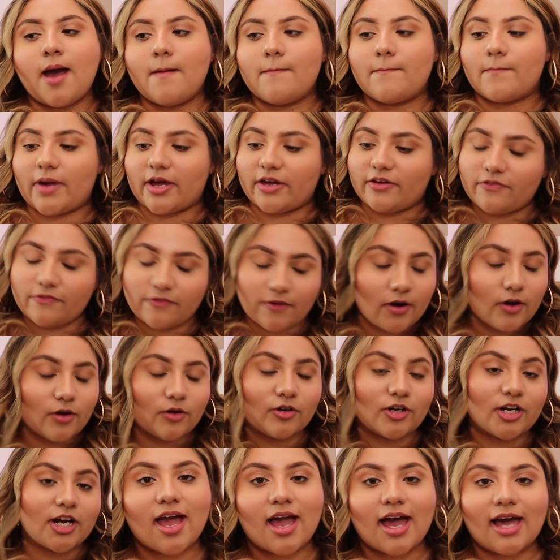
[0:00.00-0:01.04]
my
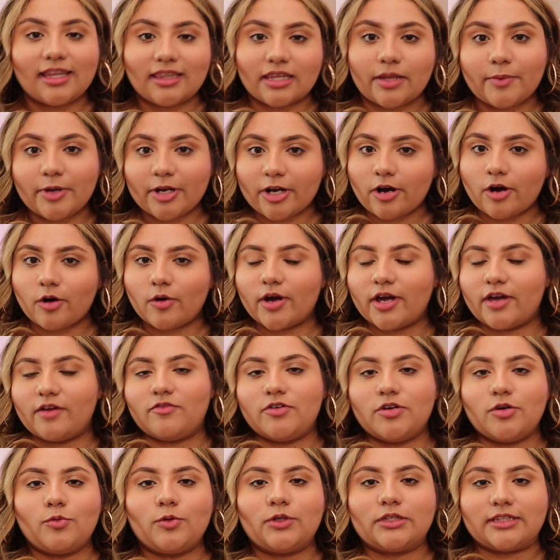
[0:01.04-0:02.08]
phone. And let me know if
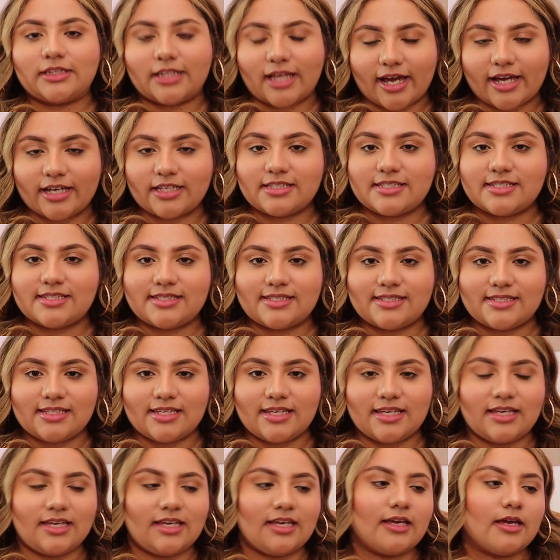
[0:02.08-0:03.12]
you would like to
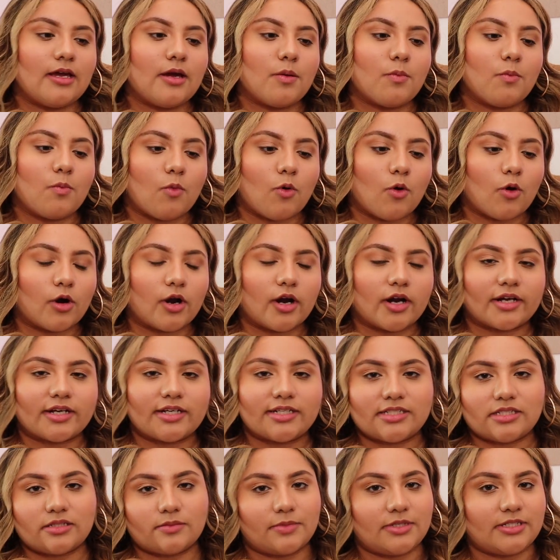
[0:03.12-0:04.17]
see more
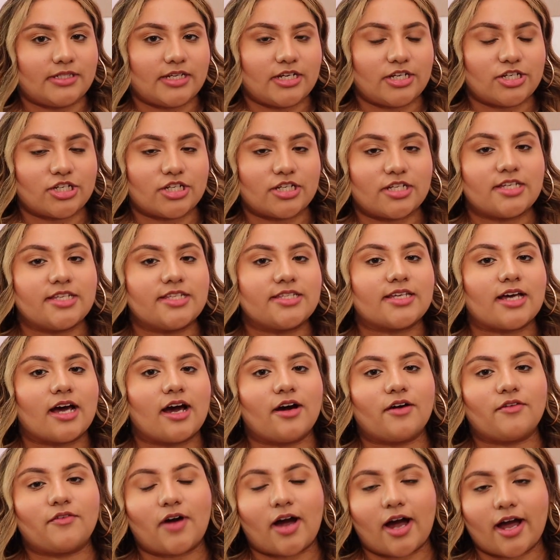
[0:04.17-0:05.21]
customizations
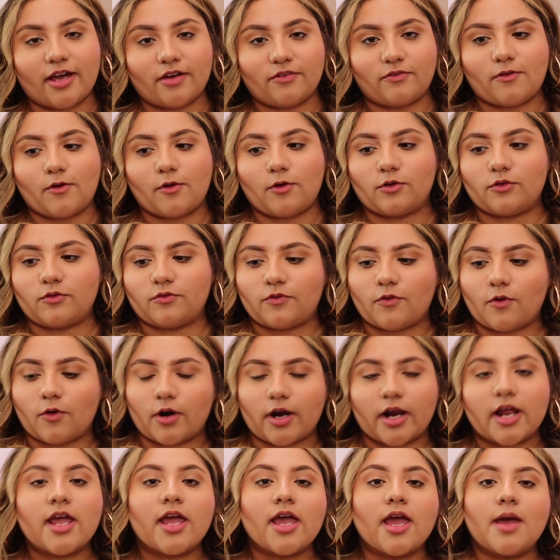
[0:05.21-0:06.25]
of iPhone for
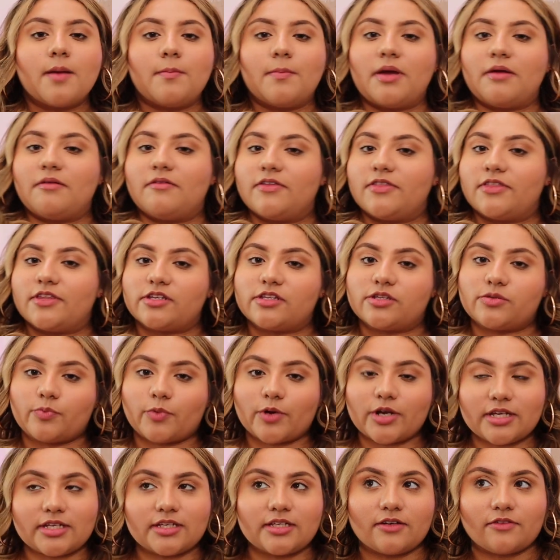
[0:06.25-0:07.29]
maybe the
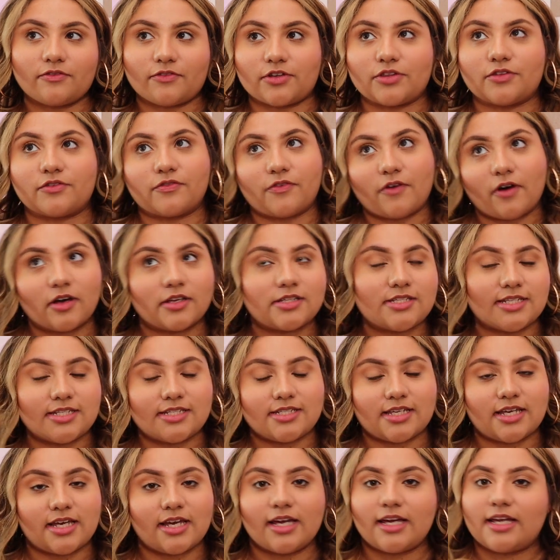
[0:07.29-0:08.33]
spring, for the fall
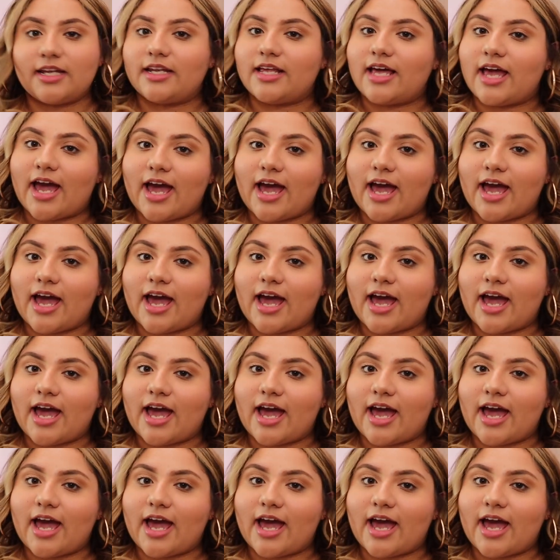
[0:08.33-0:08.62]
season,